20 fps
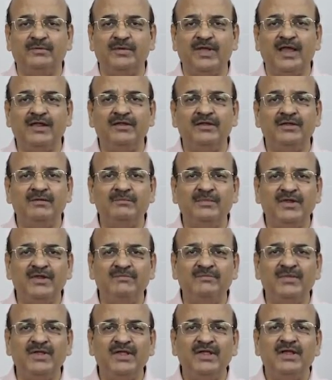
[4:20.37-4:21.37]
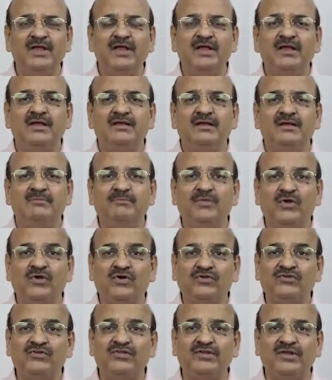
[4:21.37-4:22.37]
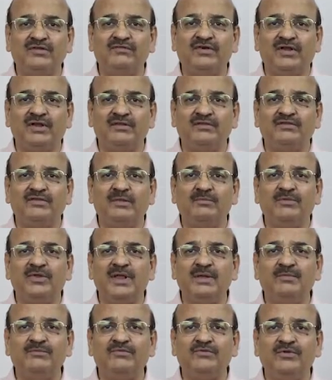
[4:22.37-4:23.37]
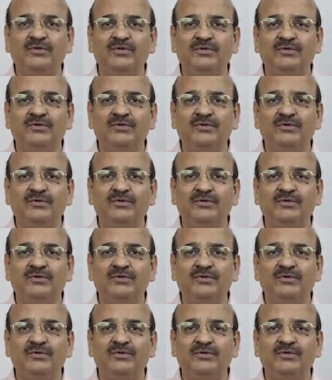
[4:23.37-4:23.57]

And believe me, because of the river, sometimes,